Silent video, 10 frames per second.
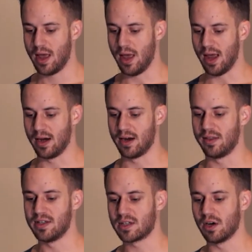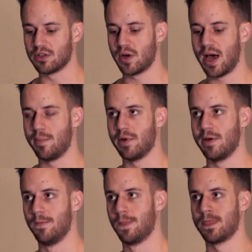And this can also
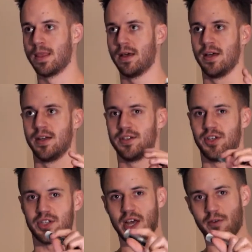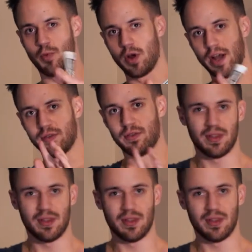happen, to just kind of point out